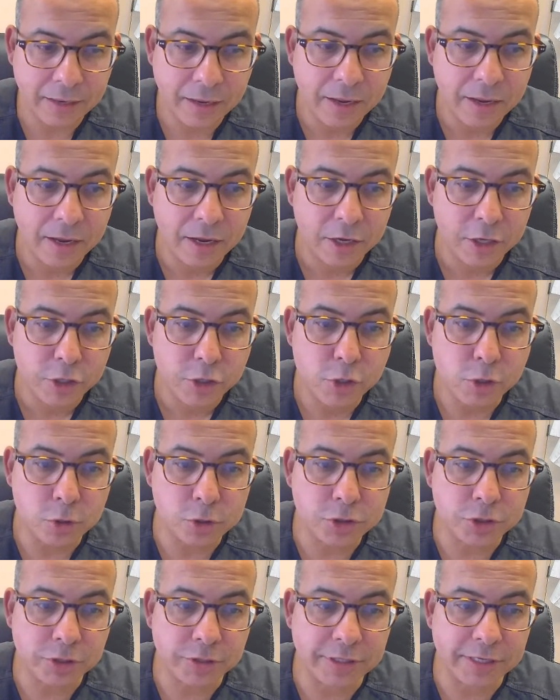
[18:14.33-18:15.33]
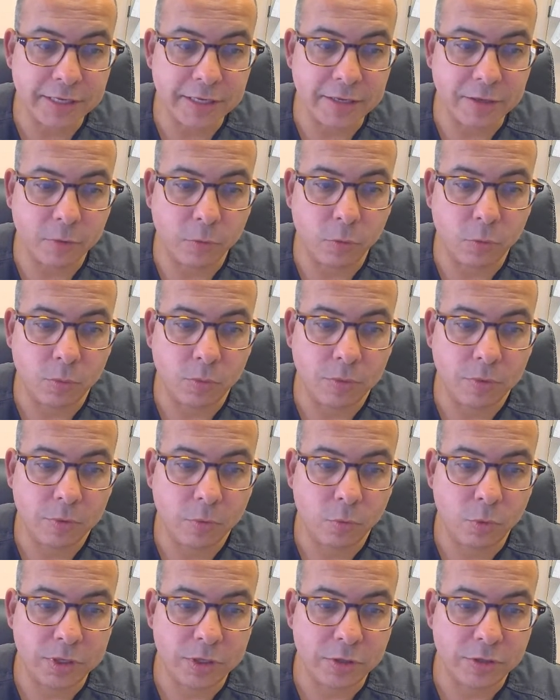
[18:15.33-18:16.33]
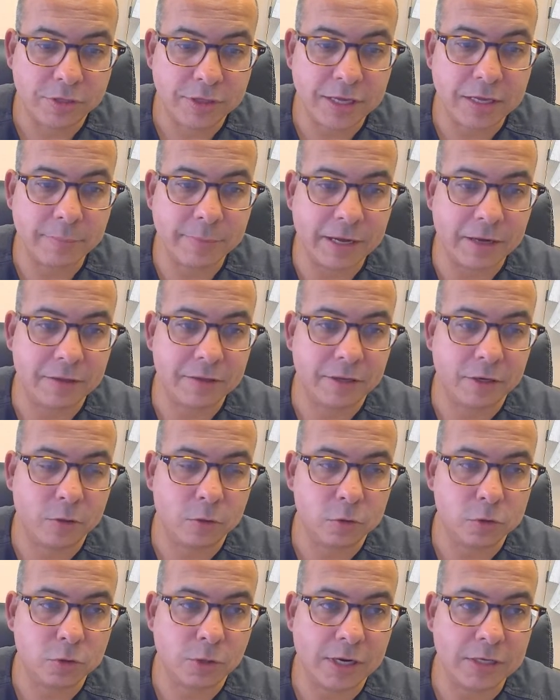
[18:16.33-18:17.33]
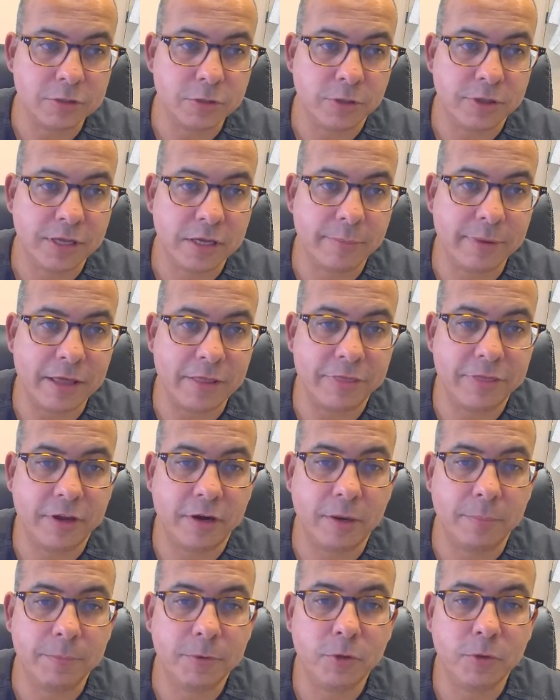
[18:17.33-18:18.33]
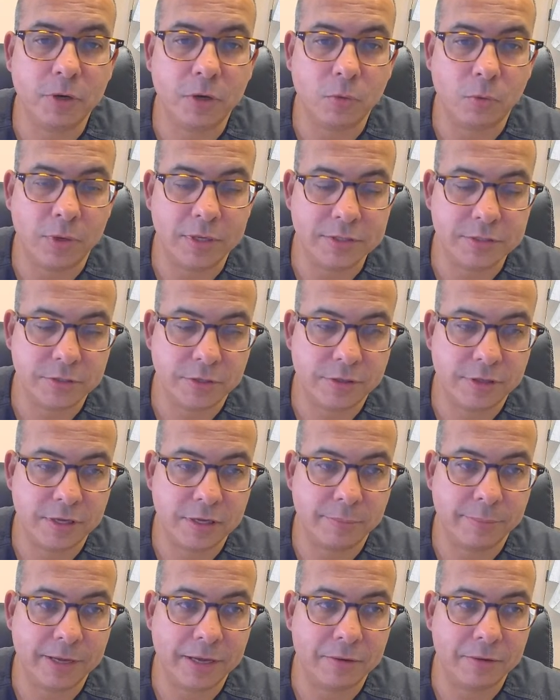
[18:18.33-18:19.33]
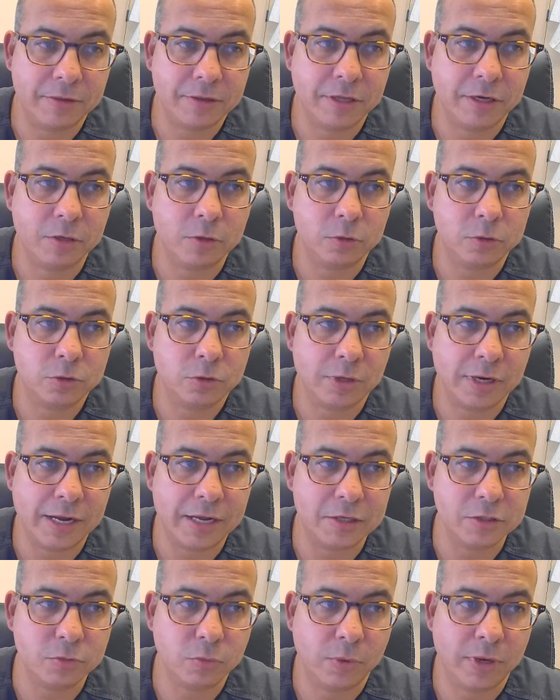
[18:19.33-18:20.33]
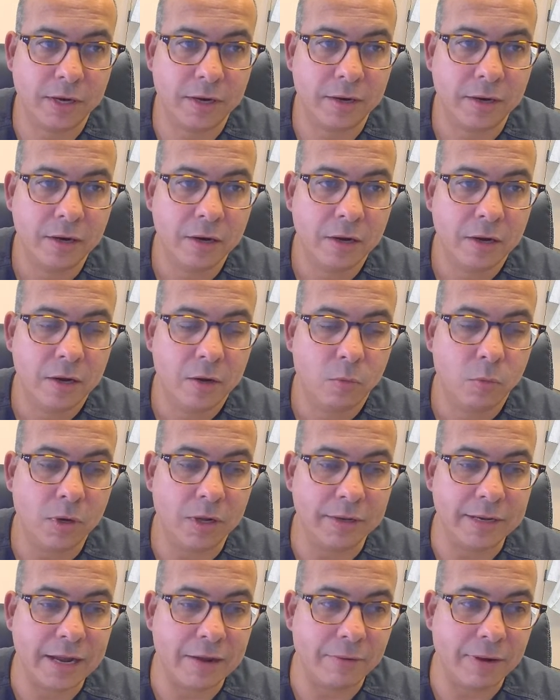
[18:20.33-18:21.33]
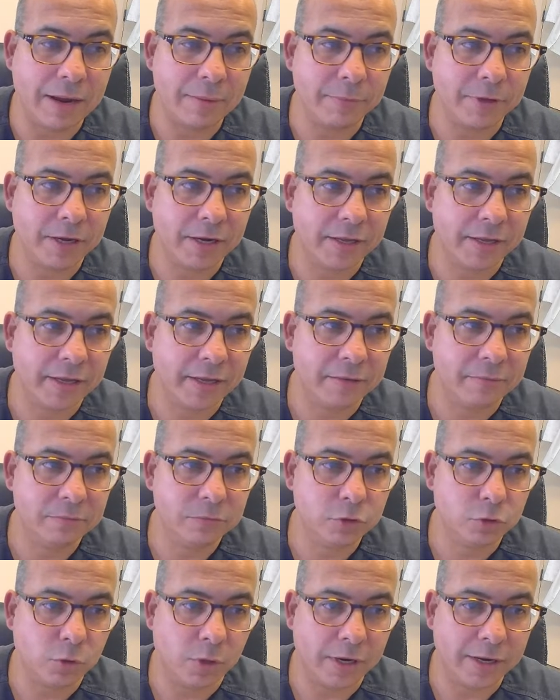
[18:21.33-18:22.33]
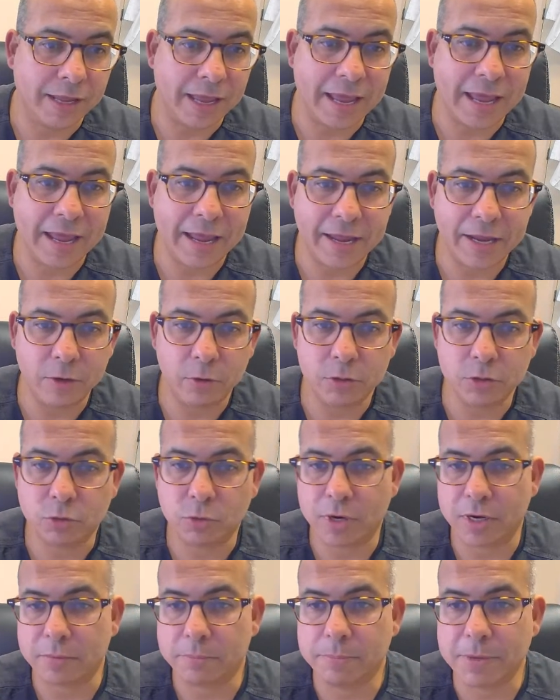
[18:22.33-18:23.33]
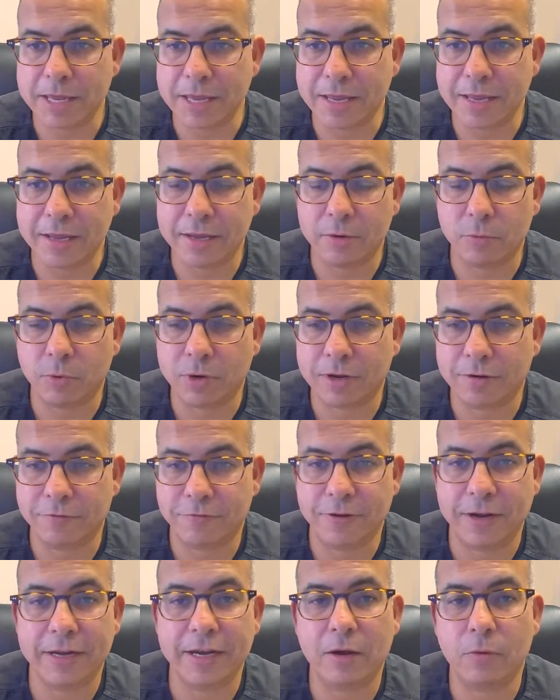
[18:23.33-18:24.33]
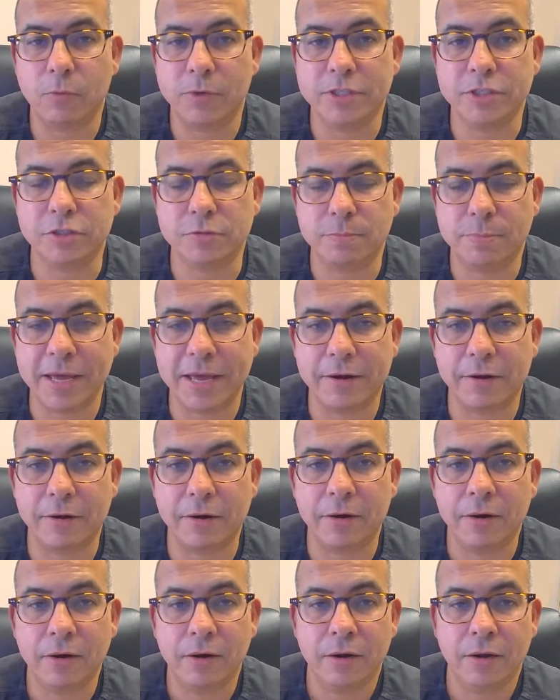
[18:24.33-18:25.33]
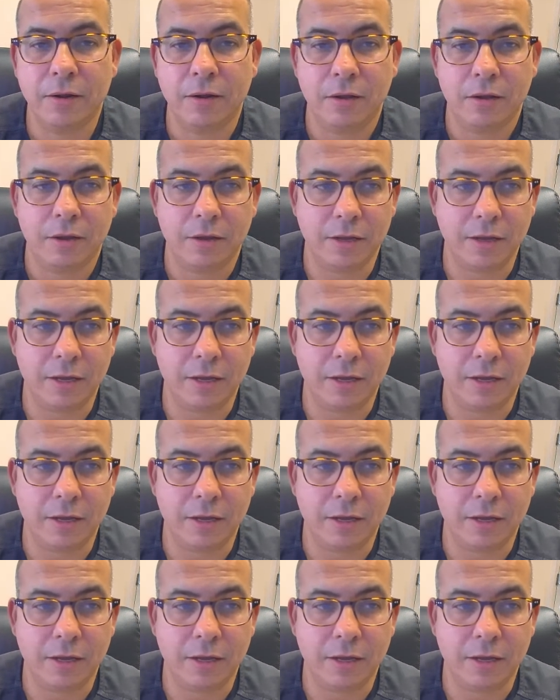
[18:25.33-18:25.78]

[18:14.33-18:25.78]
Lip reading: And usually when you think about clinical trials, you think about therapeutic ones. You think about clinical trials where, well, now I'm going to get drug A or drug B, and we're going to find out which is better.